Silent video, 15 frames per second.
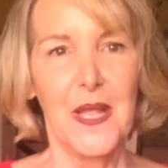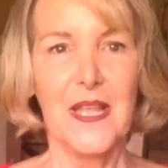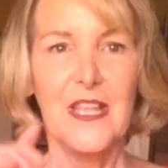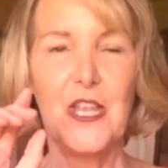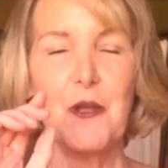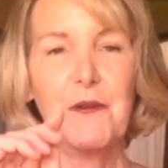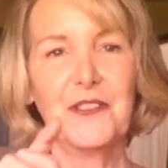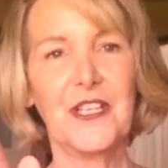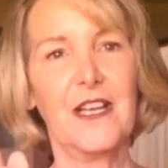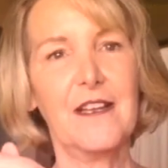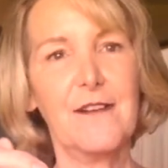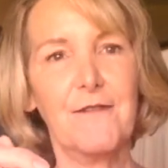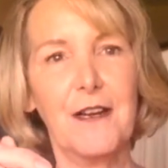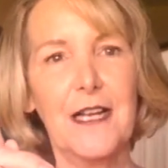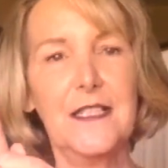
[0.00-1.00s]
You will tell
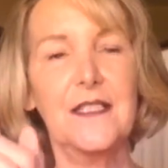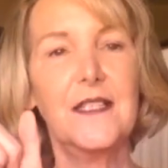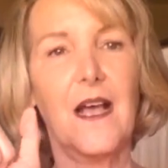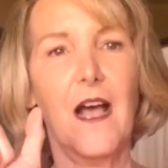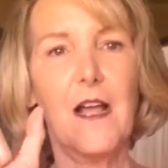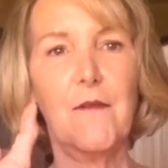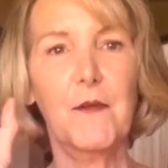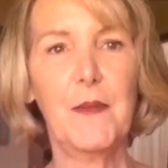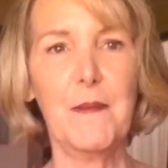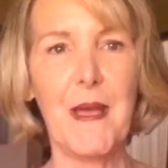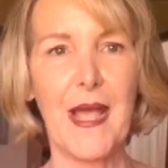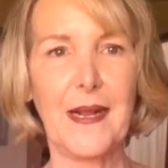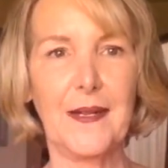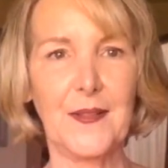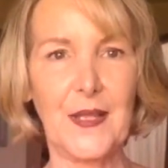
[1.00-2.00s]
your friends. I will be
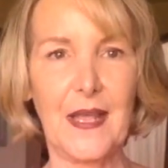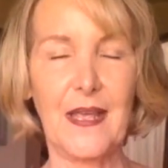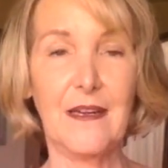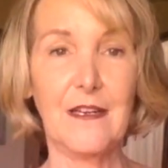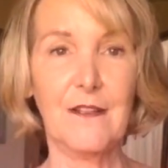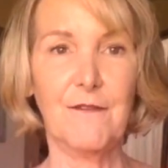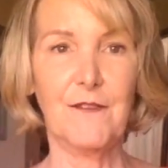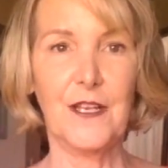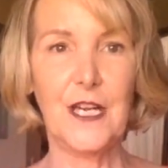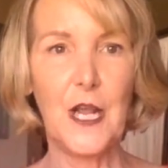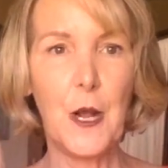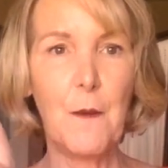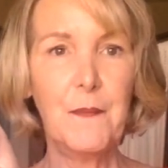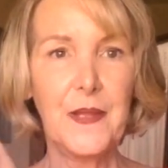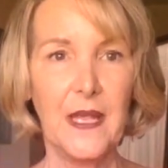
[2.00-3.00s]
back at the end of the
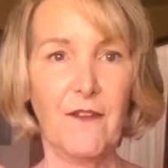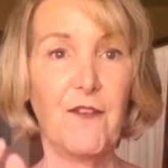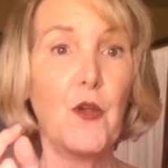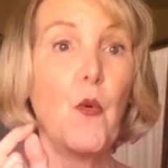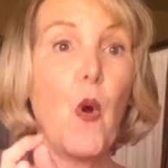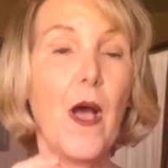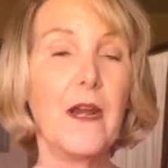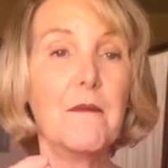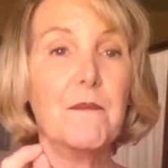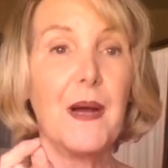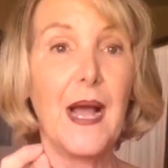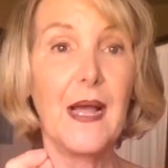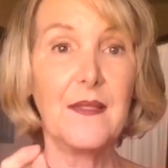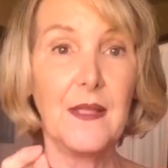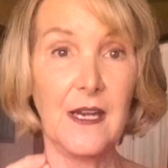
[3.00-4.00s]
video. If you want to
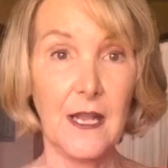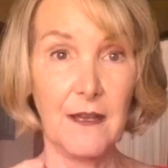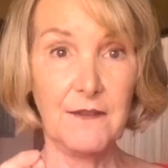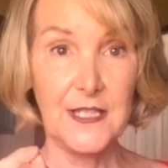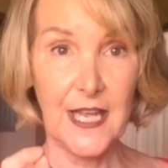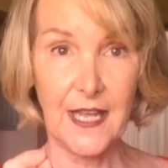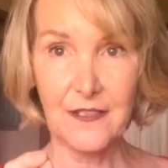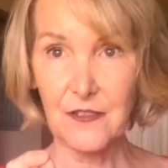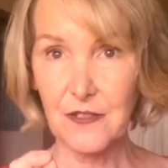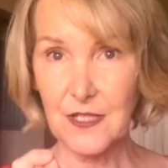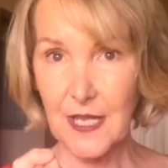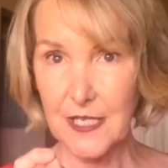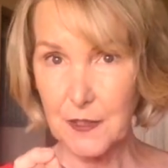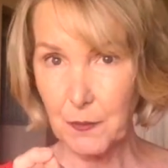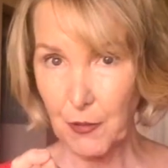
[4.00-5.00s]
buy the Love to
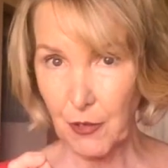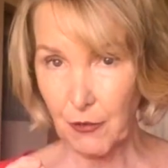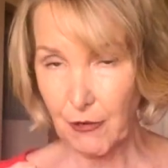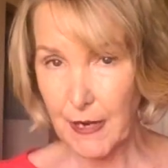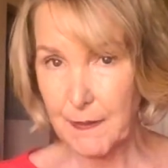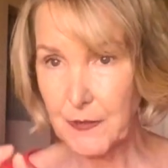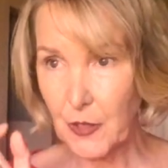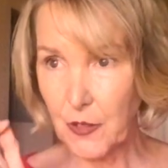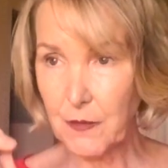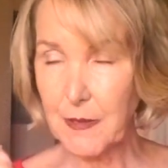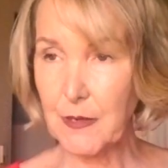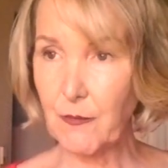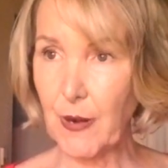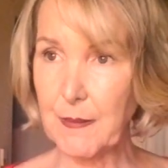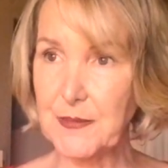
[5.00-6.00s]
Exercise program, go to my
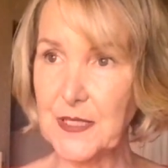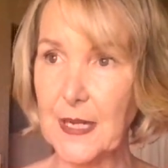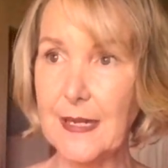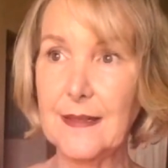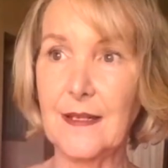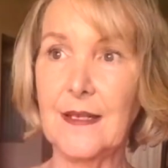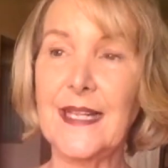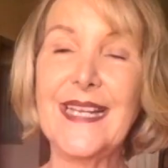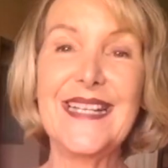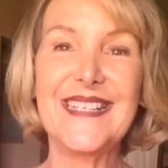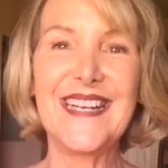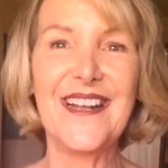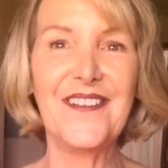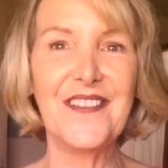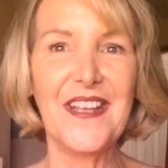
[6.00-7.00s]
website. The link's
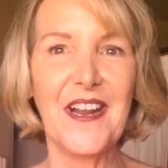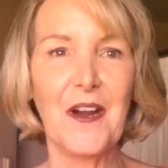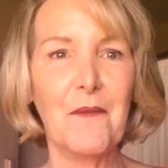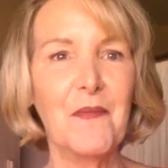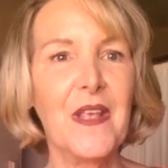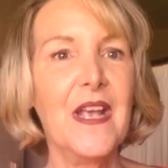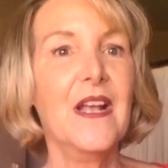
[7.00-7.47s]
down there.